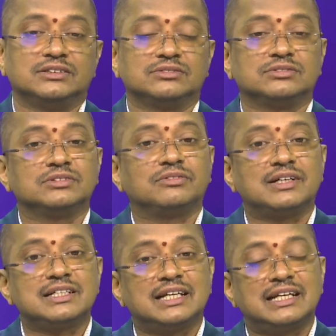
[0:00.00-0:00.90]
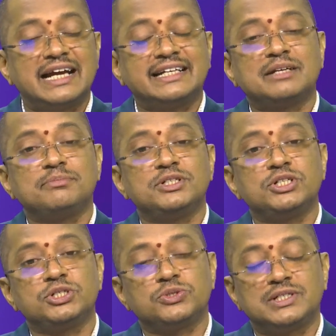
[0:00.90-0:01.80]
the lighter
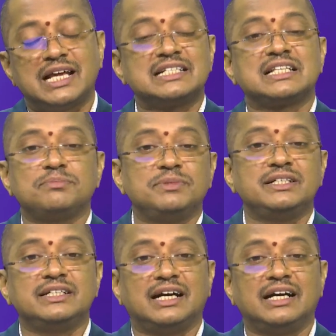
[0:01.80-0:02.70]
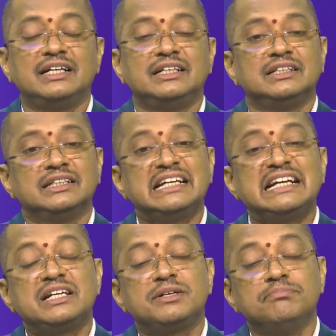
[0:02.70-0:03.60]
media to denser media,
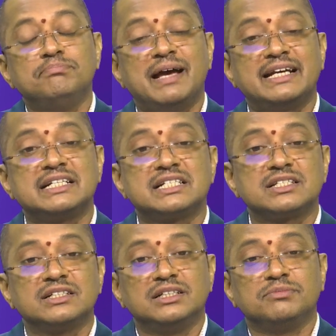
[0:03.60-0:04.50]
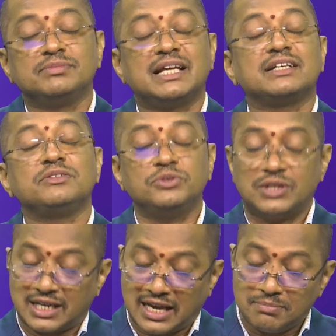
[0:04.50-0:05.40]
it bends. Then we
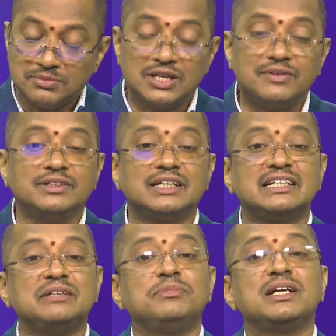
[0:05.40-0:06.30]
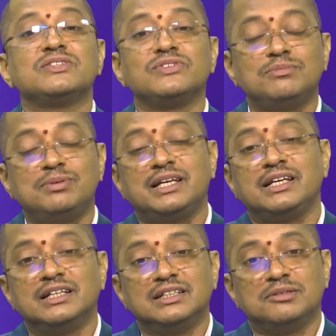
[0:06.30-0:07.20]
are observing that image will
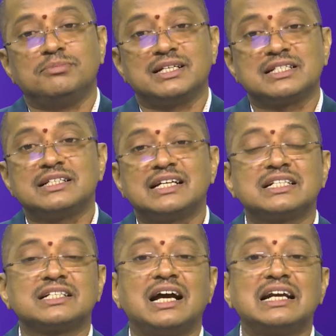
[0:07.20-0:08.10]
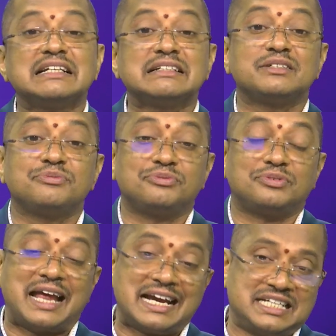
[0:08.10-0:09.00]
be bends. That is called
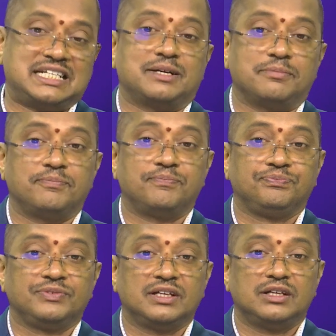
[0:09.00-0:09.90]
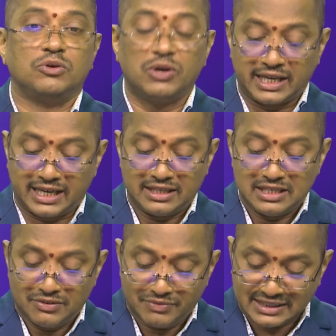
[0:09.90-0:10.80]
refraction. Okay.
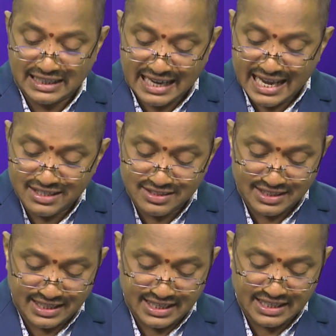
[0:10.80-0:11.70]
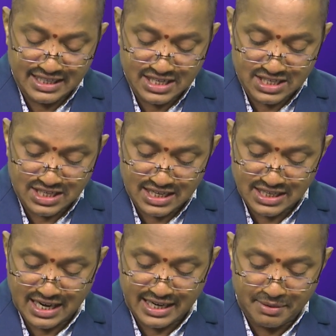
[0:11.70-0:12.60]
When the light ray incident
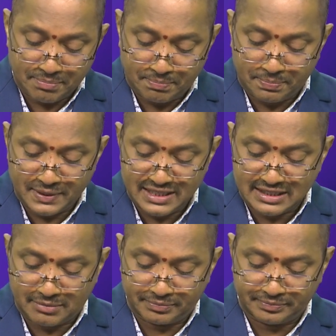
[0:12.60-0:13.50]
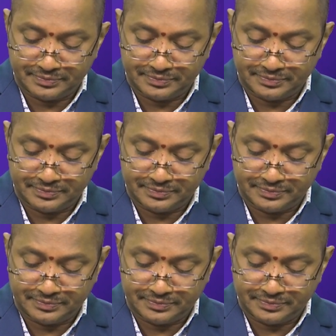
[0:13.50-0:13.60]
on a prism,